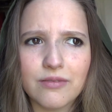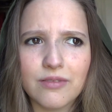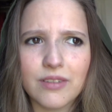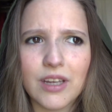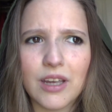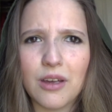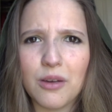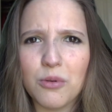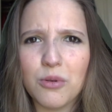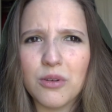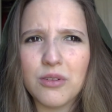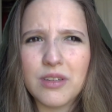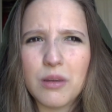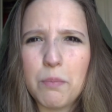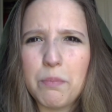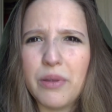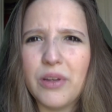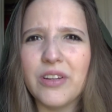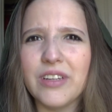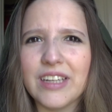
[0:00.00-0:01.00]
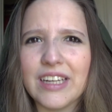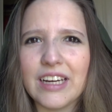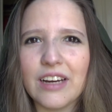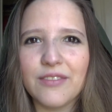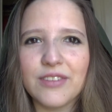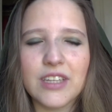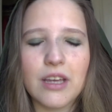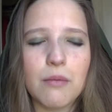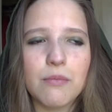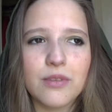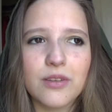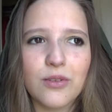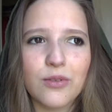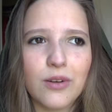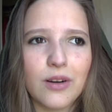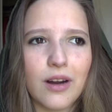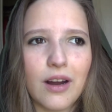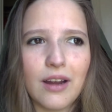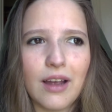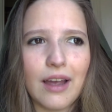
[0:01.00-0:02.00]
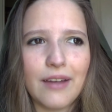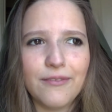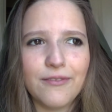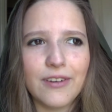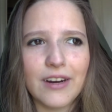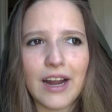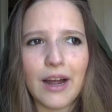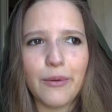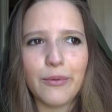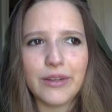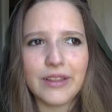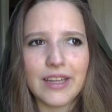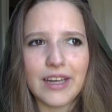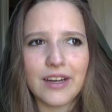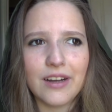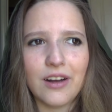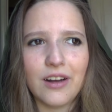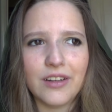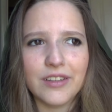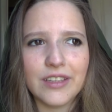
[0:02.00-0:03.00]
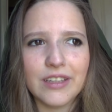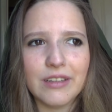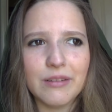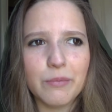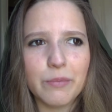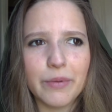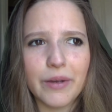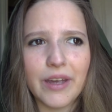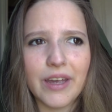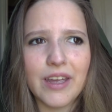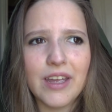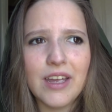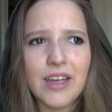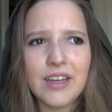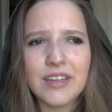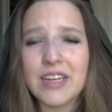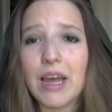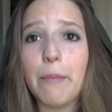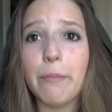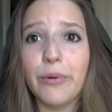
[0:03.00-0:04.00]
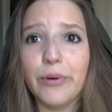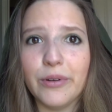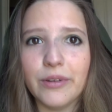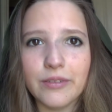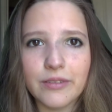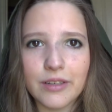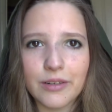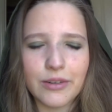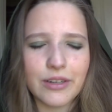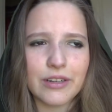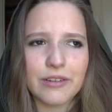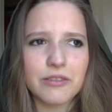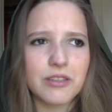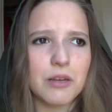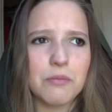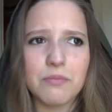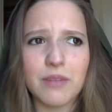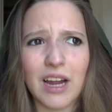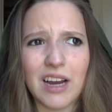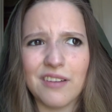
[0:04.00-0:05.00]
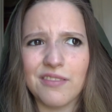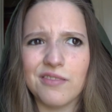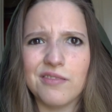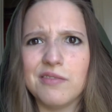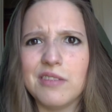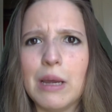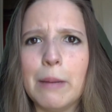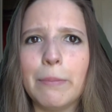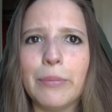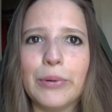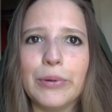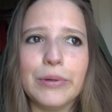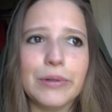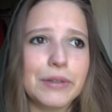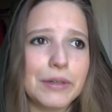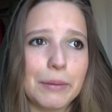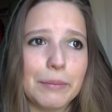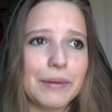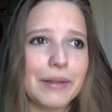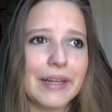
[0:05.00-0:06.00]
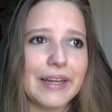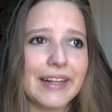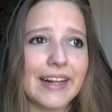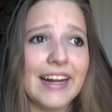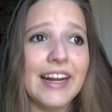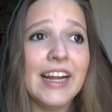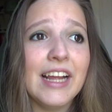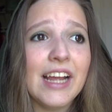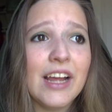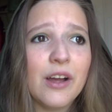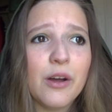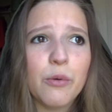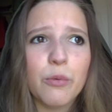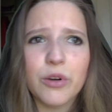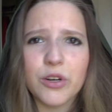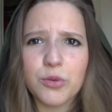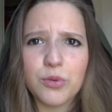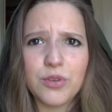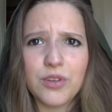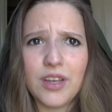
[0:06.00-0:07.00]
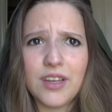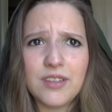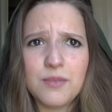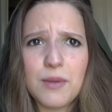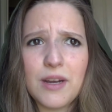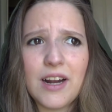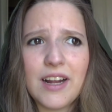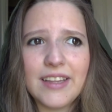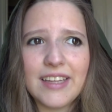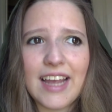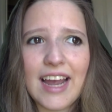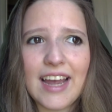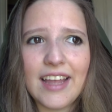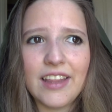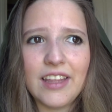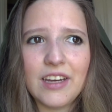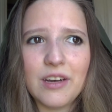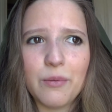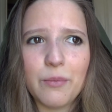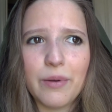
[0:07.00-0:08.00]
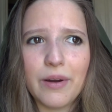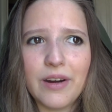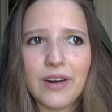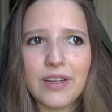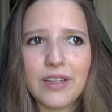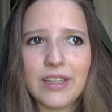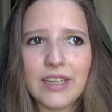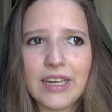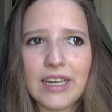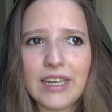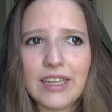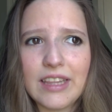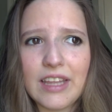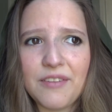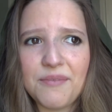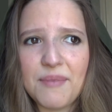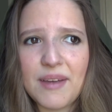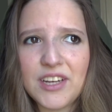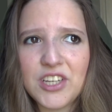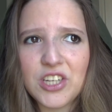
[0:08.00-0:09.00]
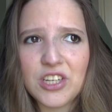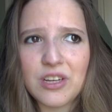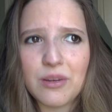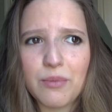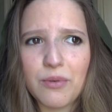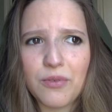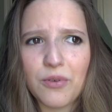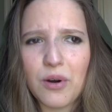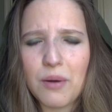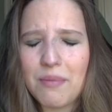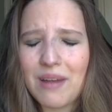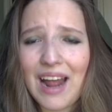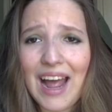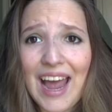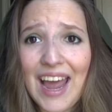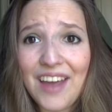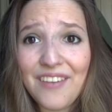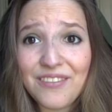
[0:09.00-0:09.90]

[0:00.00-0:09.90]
it was a building of some sort, I forgot what they called it, but temple, there we go, some kind of temple or something like that, which has been on the island, apparently they've mentioned it before, but